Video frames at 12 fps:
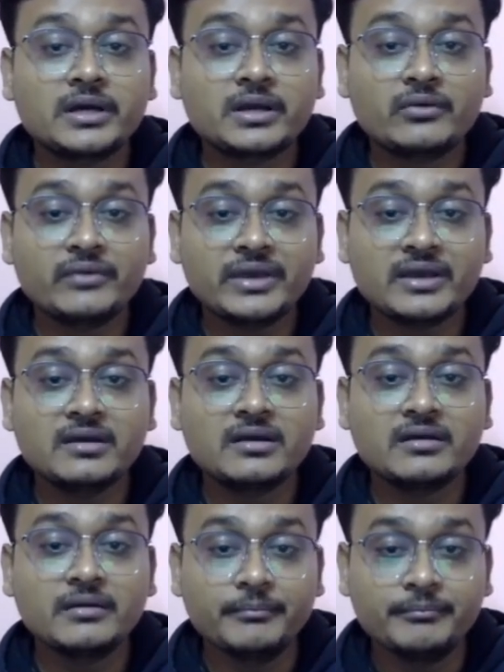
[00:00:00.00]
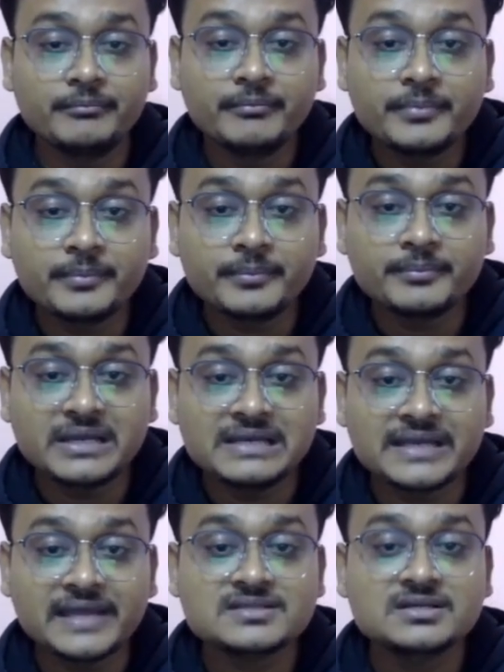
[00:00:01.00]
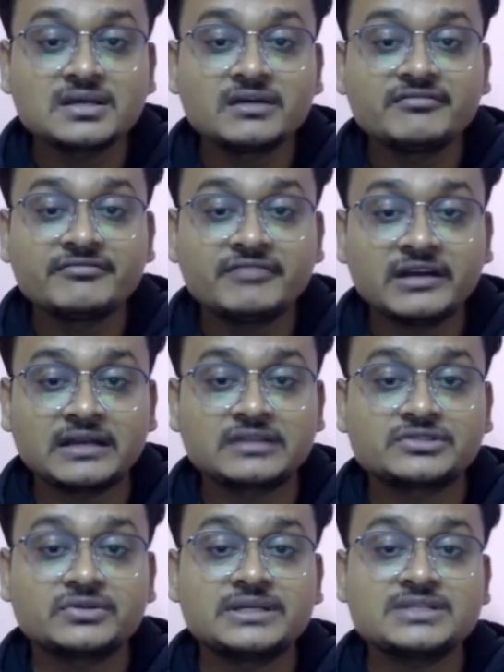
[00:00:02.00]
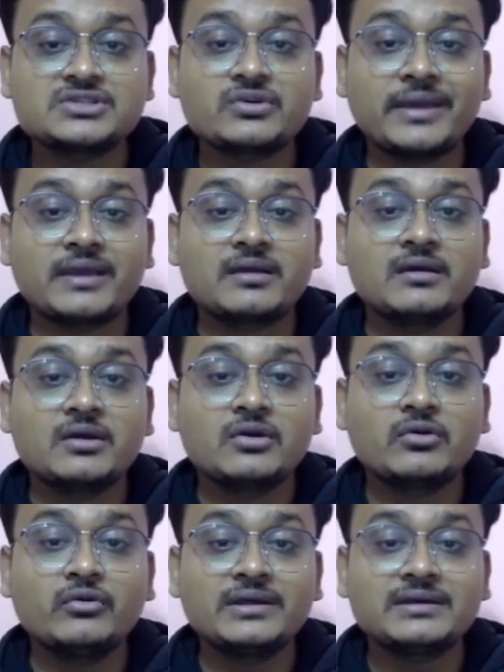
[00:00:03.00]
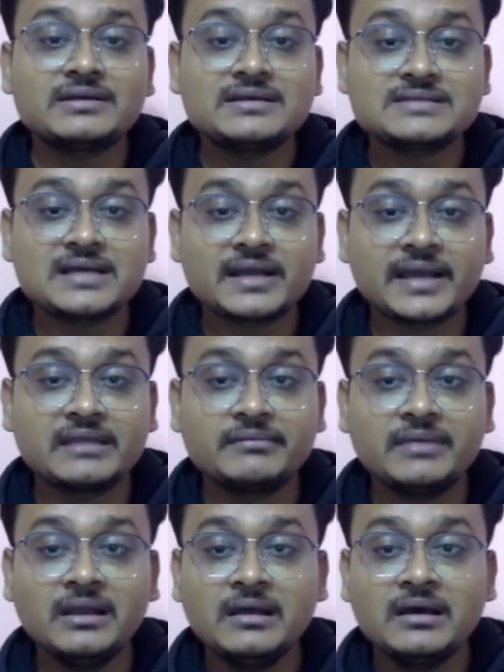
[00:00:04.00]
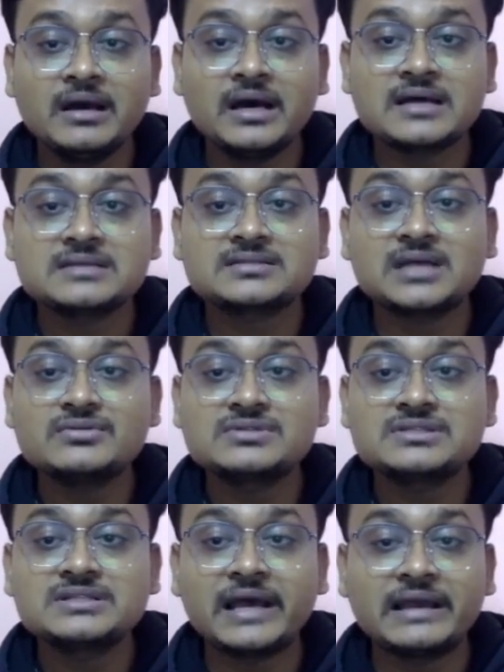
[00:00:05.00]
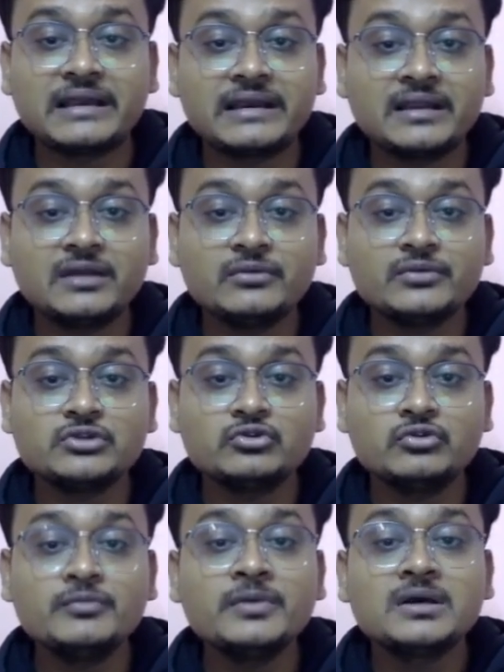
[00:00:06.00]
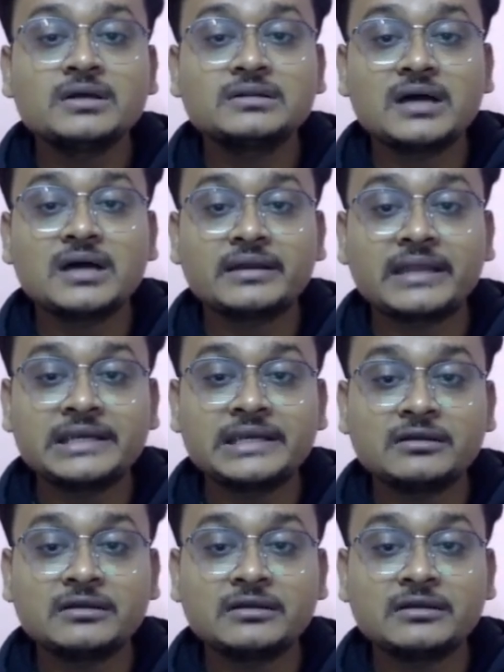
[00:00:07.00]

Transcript: Quake, Bildad, Fund. So it is Quake. Quake is a cannibal, a South Sea Islander with whom the narrator